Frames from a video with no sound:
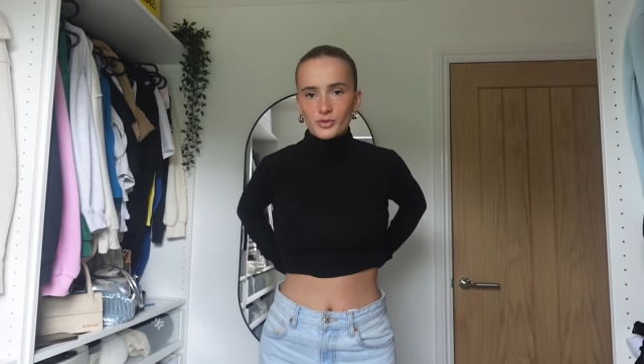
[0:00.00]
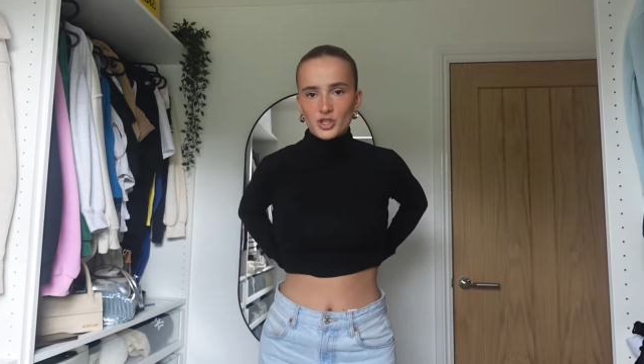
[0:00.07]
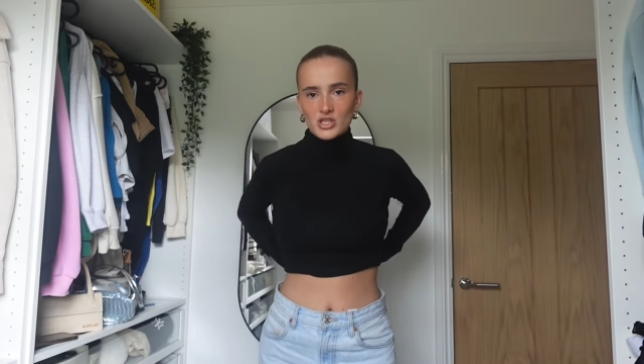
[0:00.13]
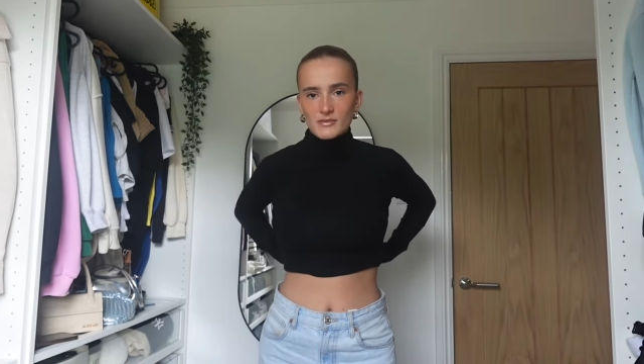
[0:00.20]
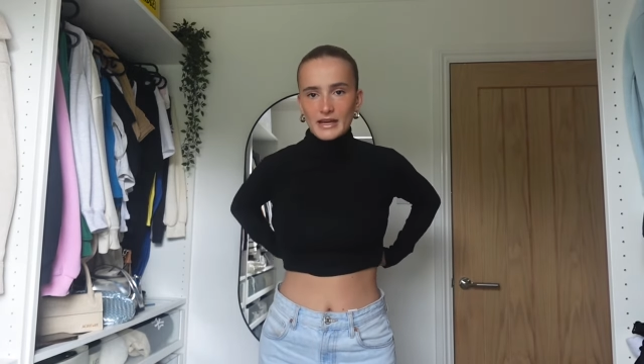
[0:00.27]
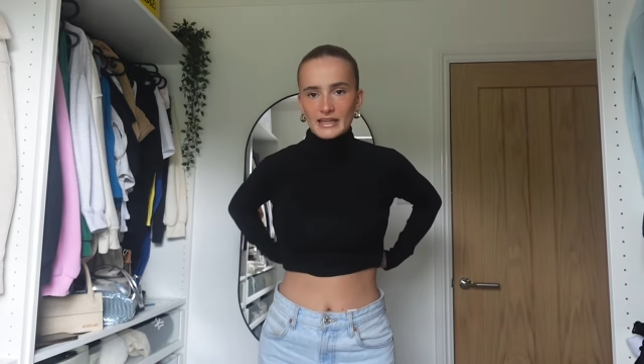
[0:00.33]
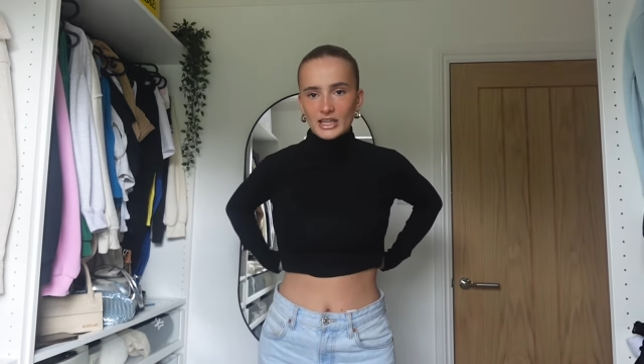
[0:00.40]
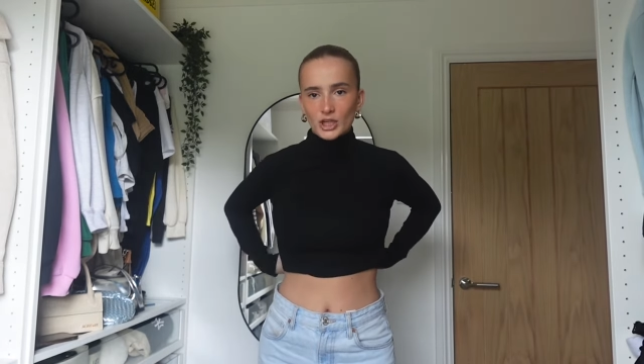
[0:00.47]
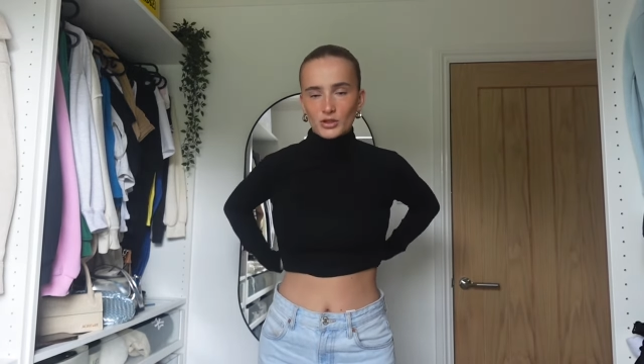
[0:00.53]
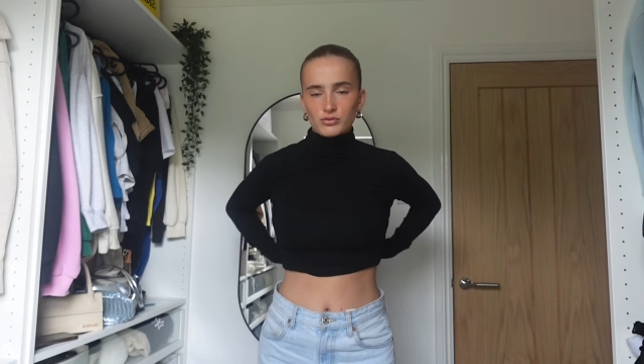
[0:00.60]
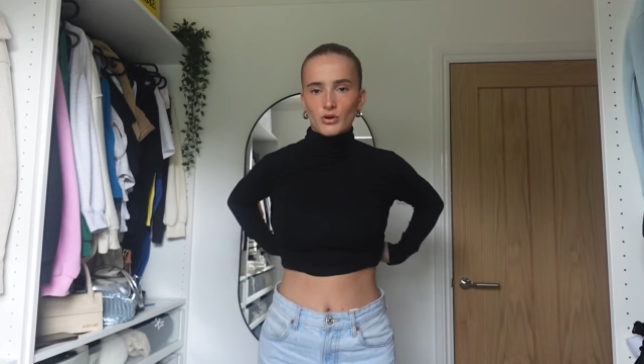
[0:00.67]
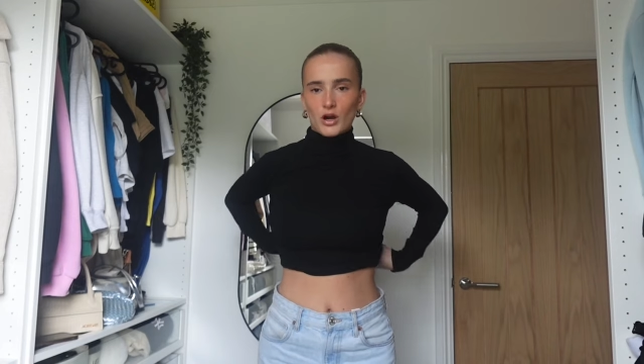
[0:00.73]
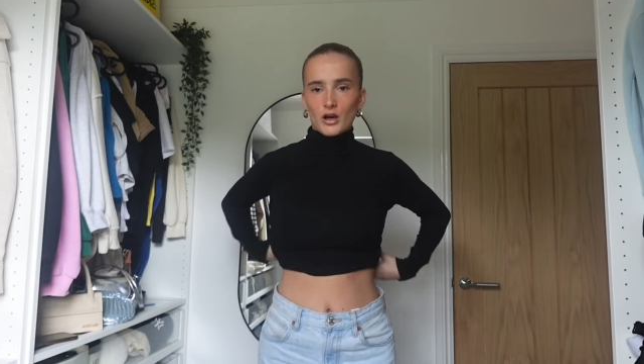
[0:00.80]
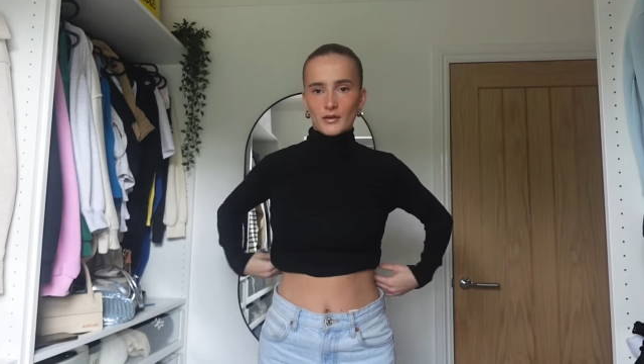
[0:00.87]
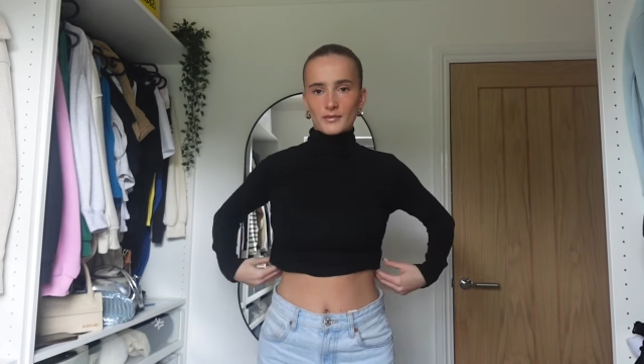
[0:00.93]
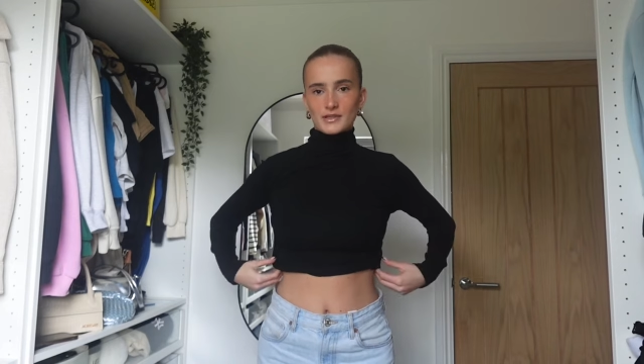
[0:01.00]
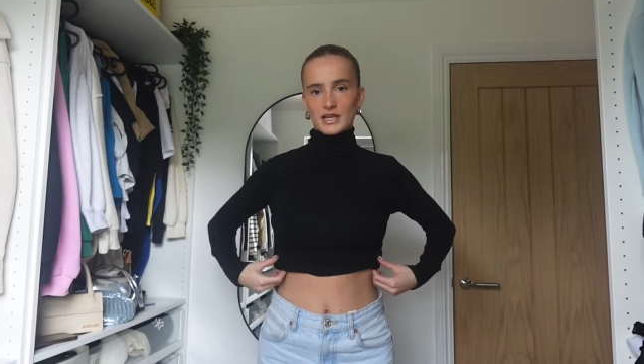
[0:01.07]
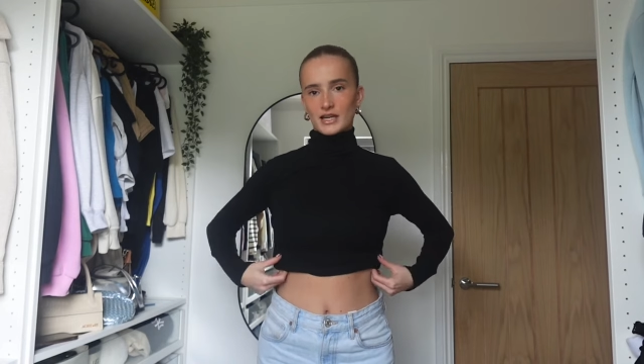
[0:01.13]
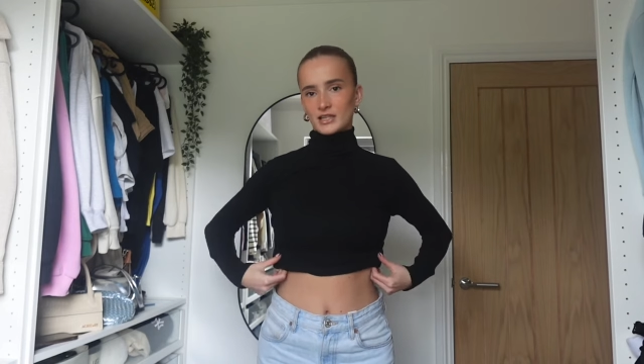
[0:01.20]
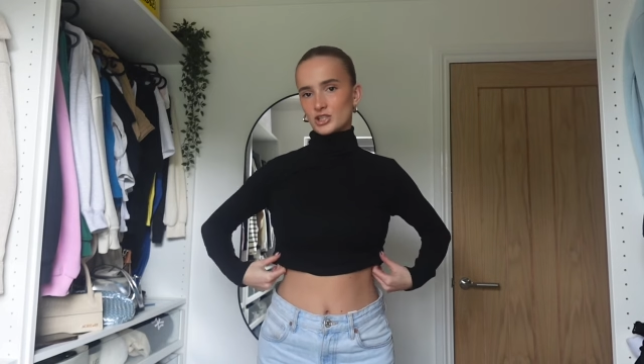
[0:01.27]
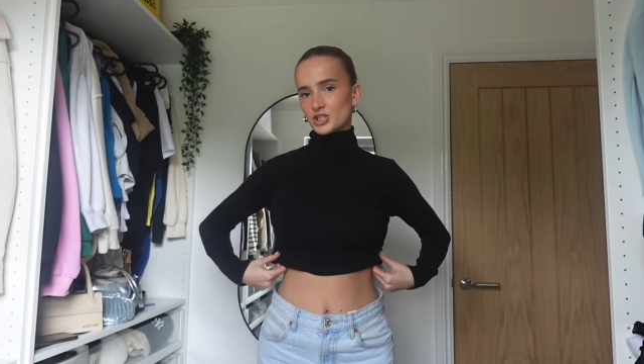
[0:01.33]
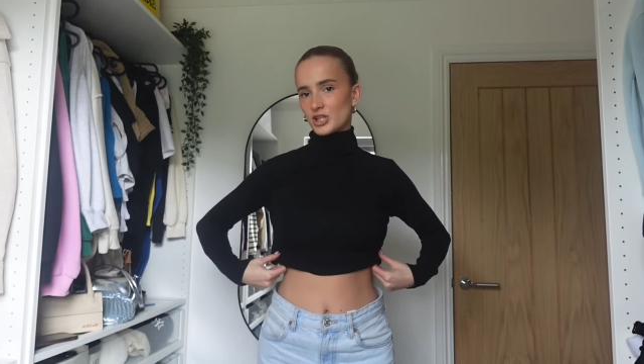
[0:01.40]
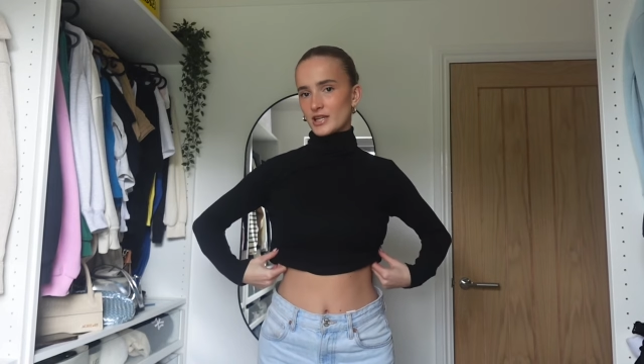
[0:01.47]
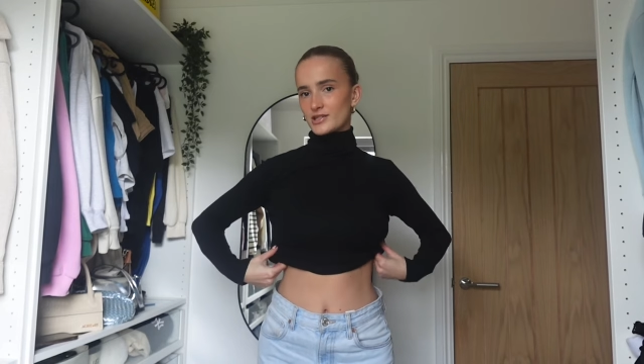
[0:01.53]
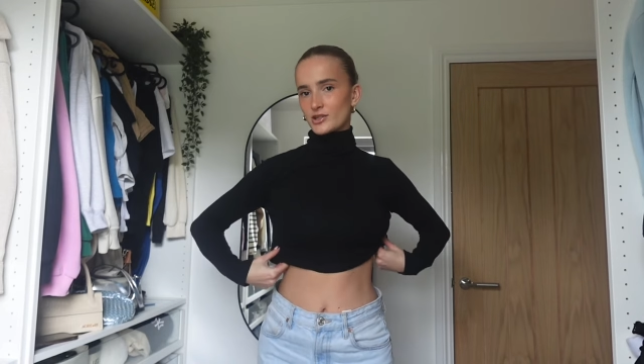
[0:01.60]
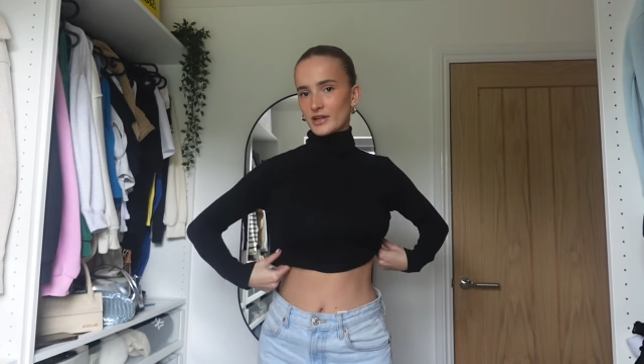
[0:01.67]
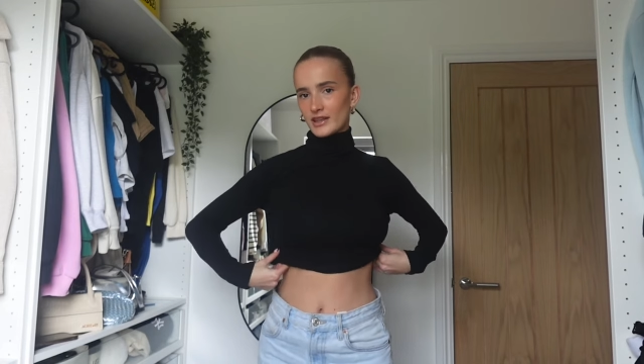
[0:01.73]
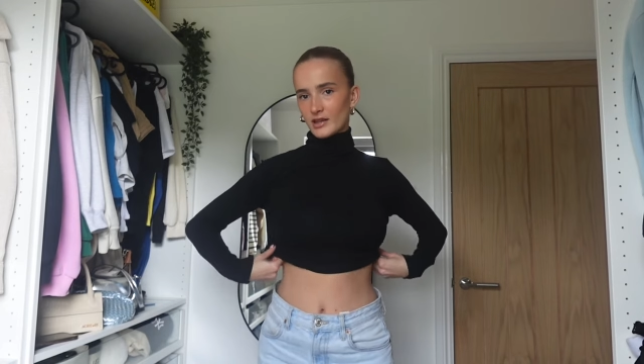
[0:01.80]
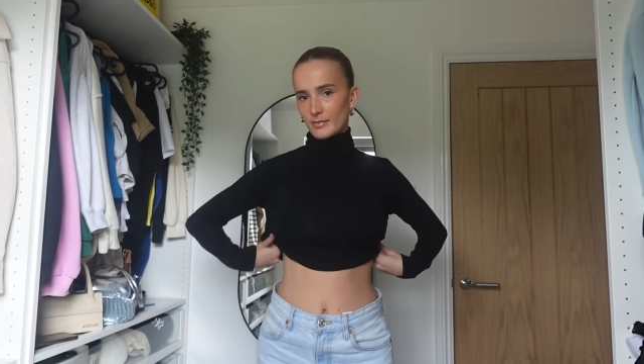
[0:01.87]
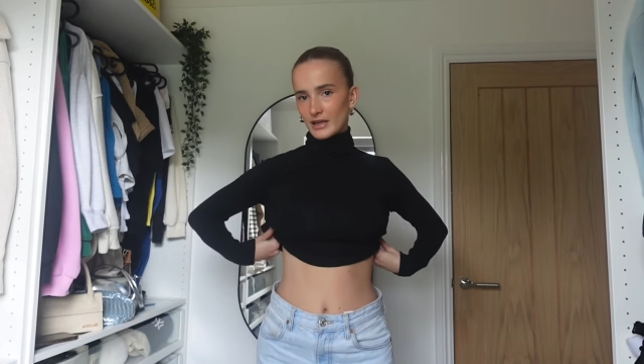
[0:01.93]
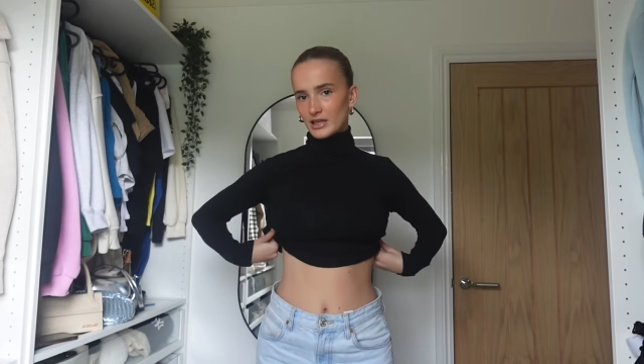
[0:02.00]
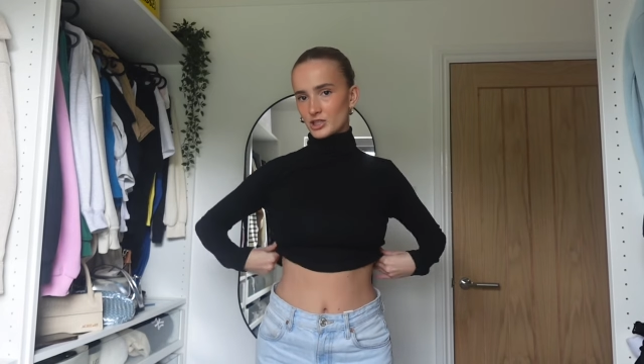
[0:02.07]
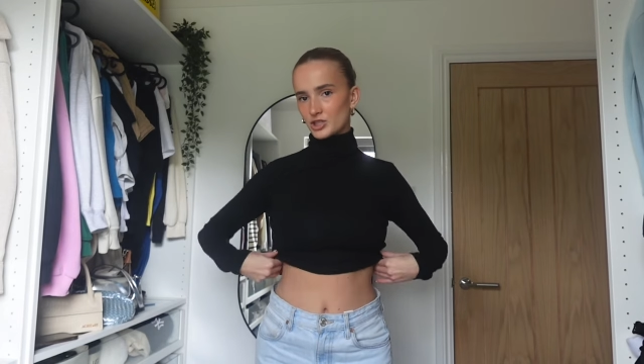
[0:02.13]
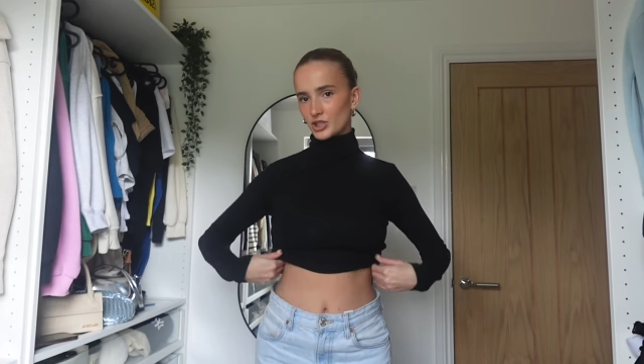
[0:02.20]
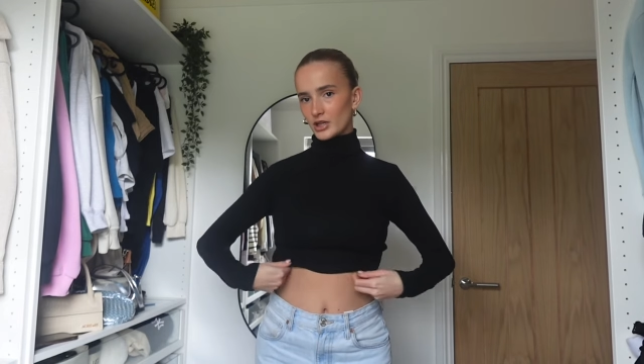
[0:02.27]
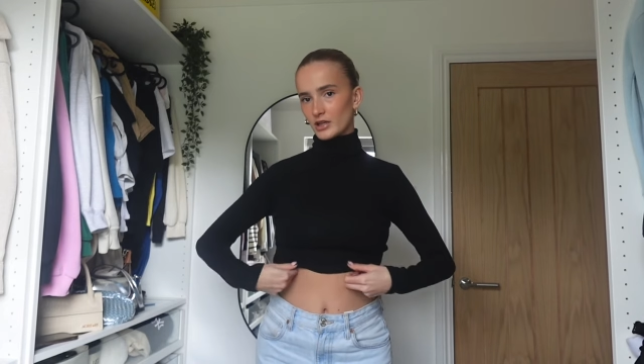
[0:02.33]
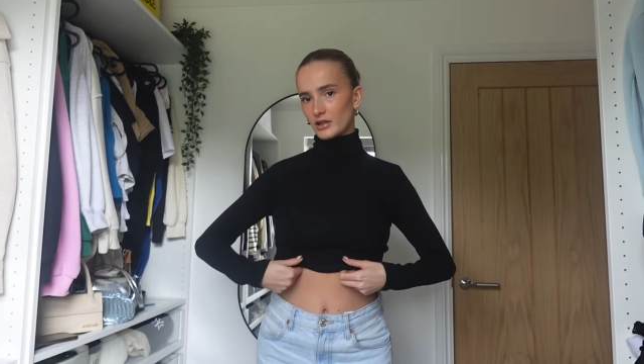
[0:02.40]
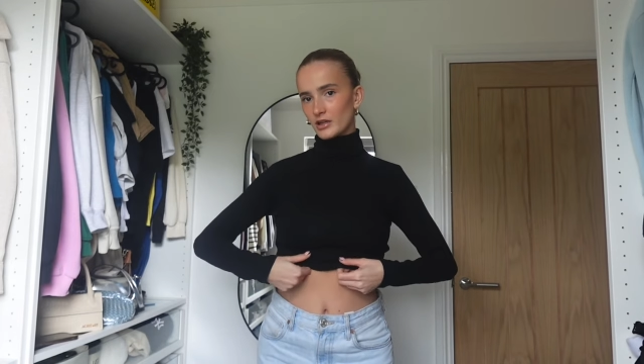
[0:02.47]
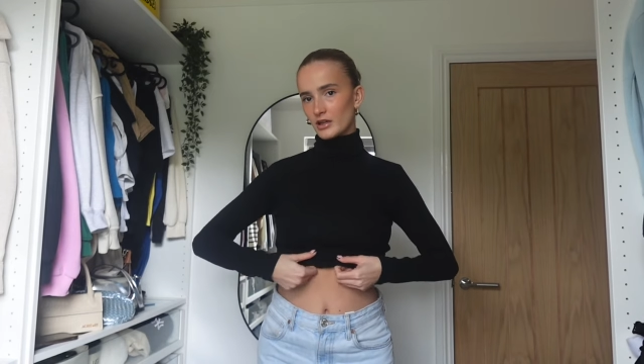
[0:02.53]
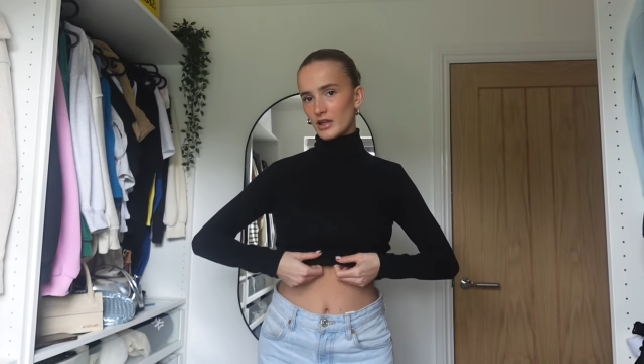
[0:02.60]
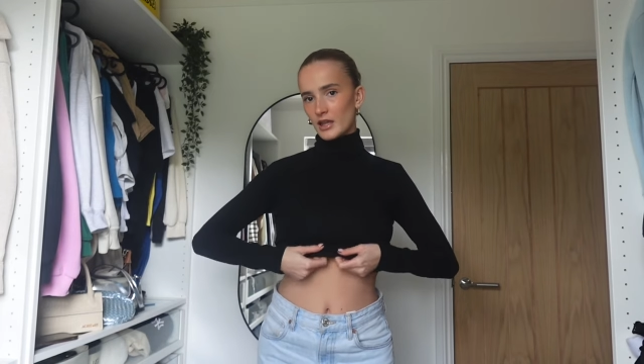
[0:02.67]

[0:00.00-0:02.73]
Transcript: just to make it cropped as she's done in the picture.